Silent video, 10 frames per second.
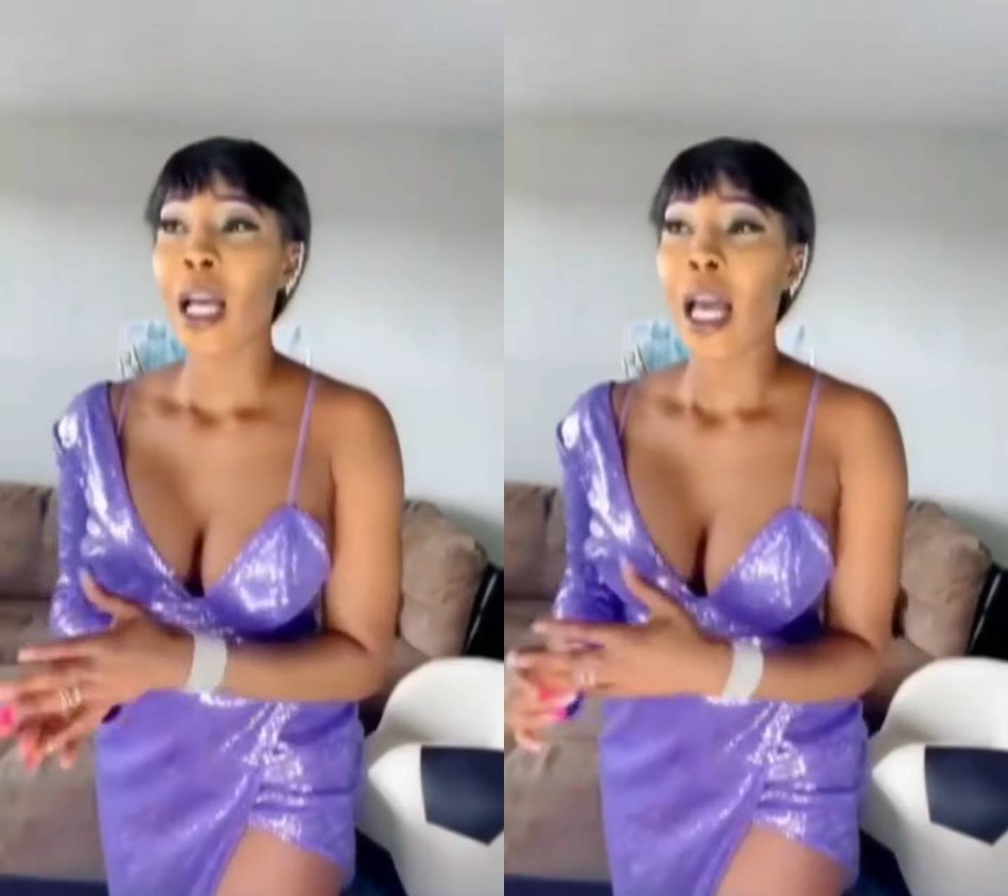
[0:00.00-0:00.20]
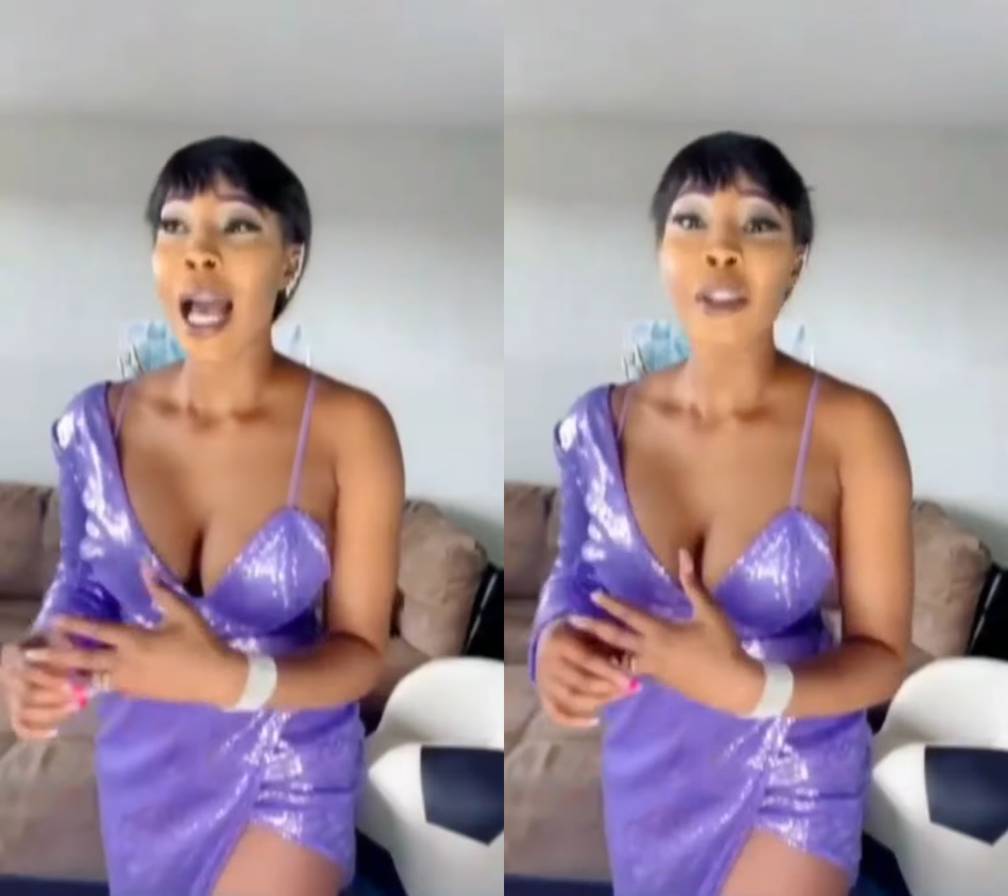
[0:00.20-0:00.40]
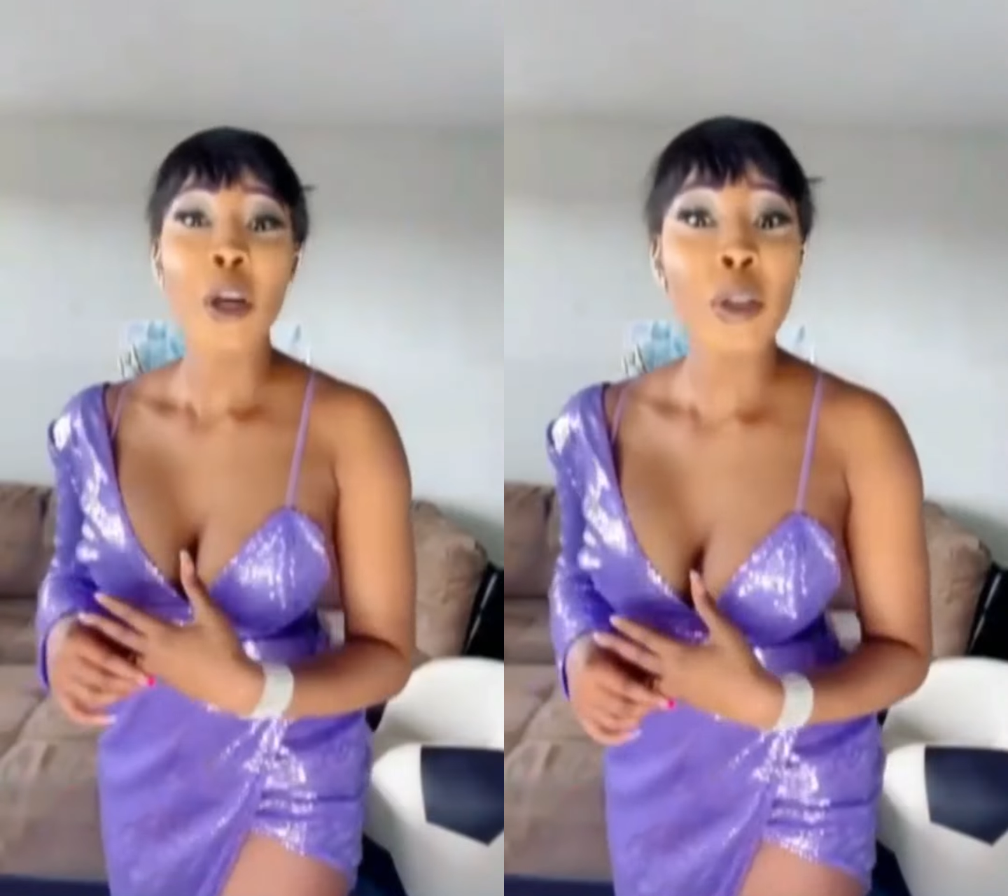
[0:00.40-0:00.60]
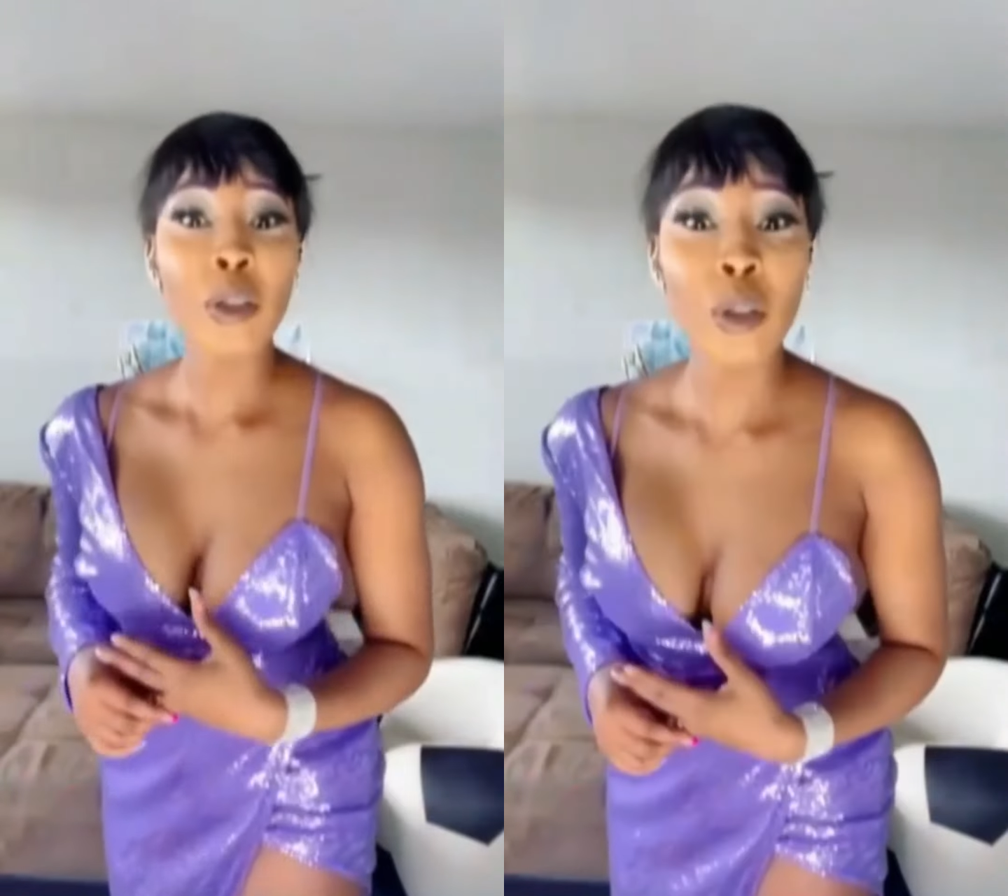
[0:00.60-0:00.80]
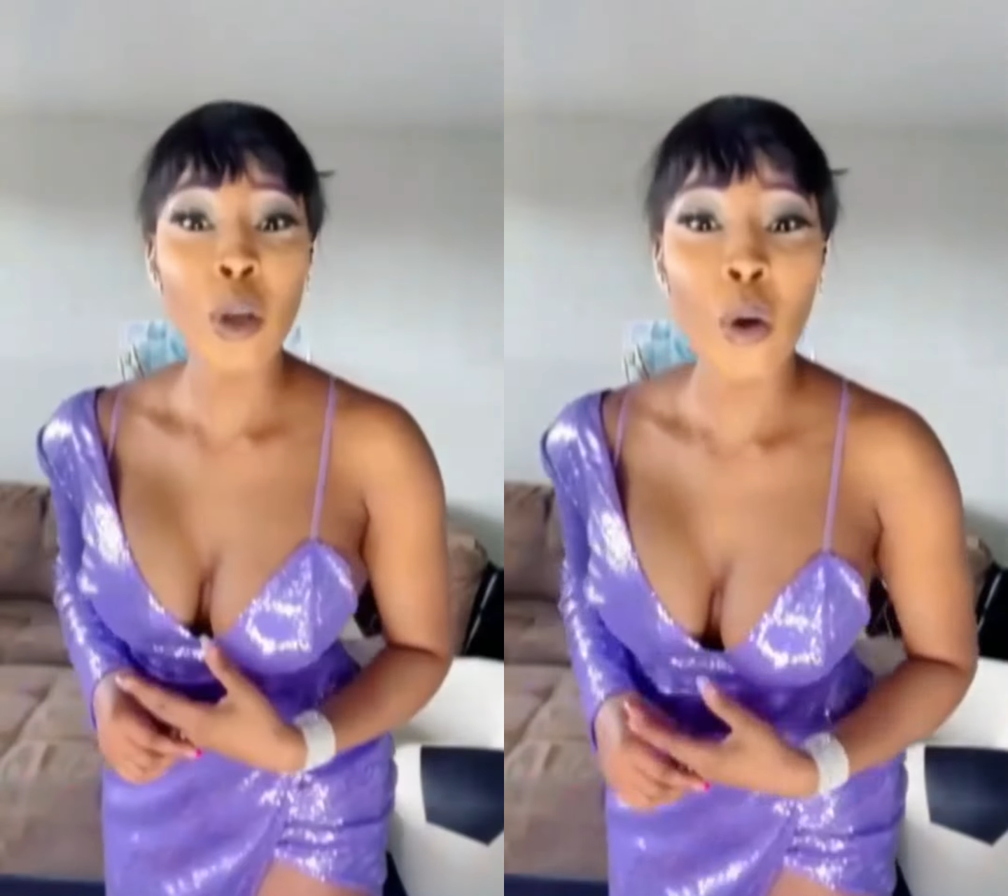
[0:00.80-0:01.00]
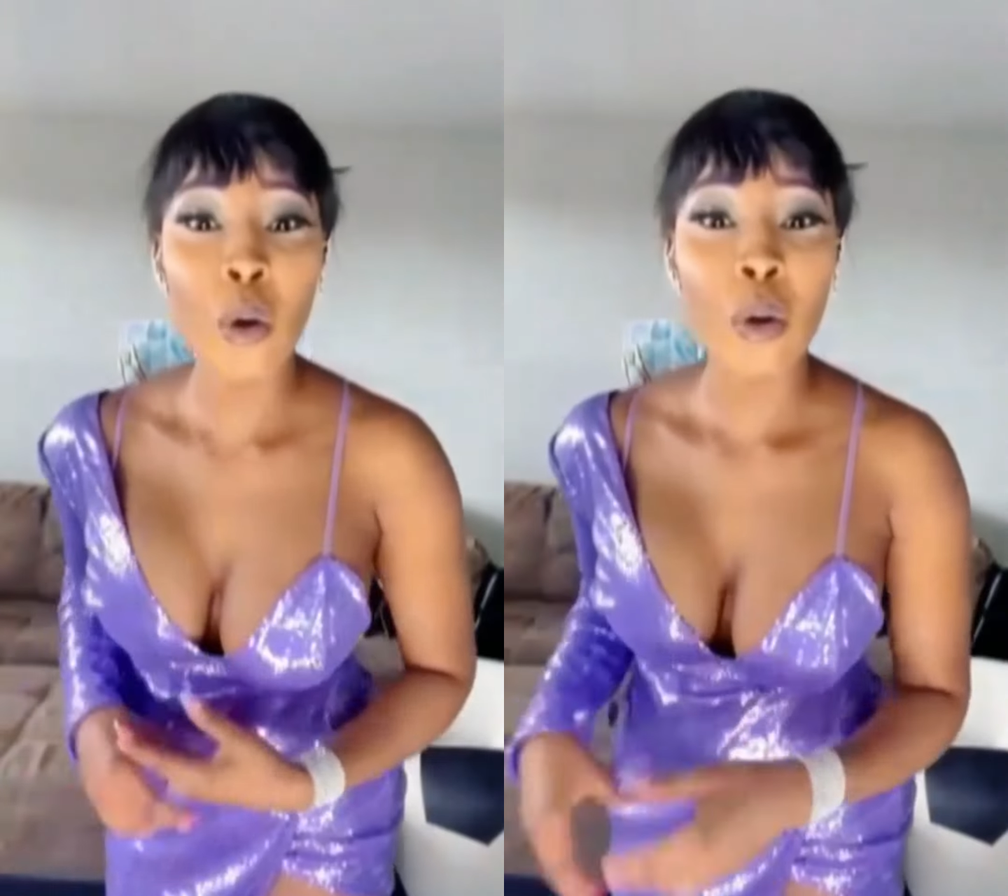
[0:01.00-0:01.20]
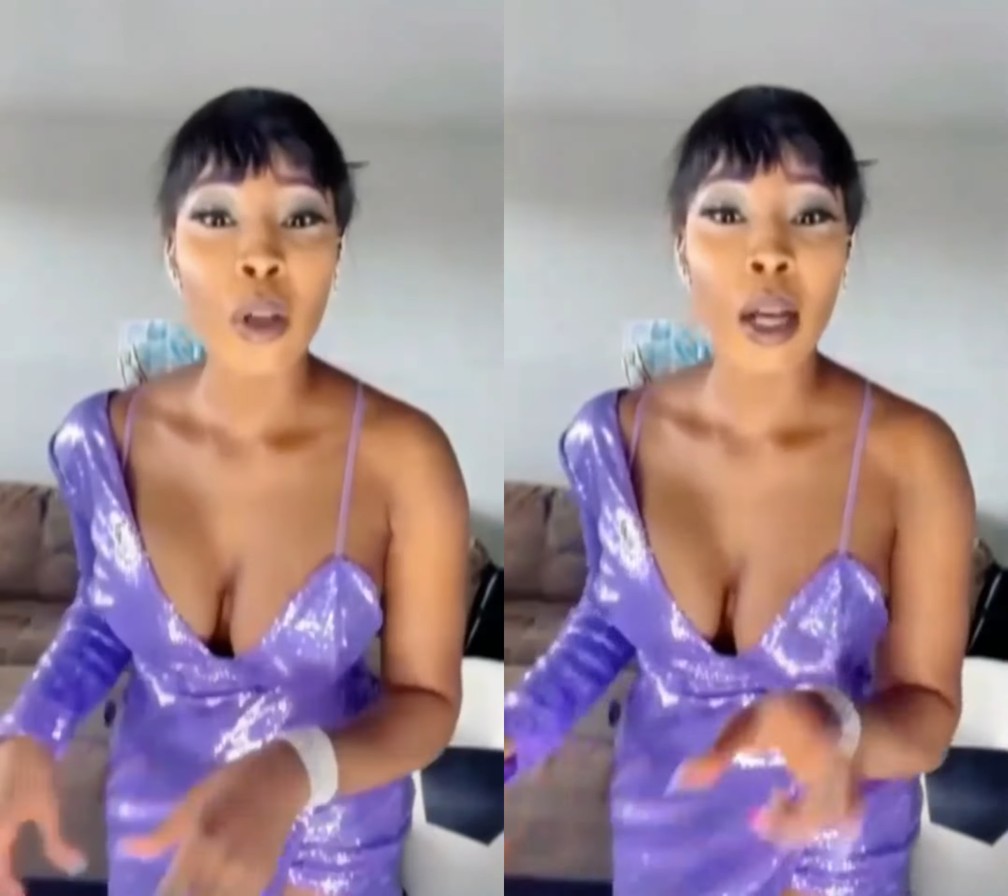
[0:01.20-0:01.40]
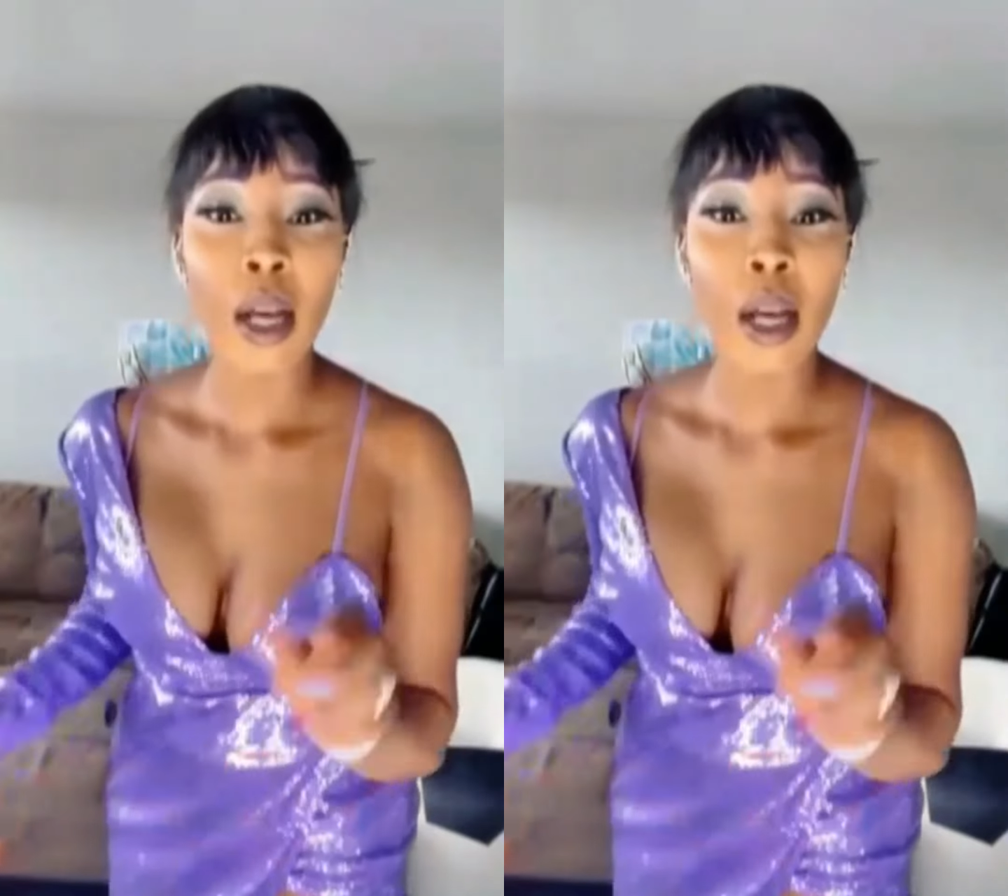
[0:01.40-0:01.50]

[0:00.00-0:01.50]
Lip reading: And also,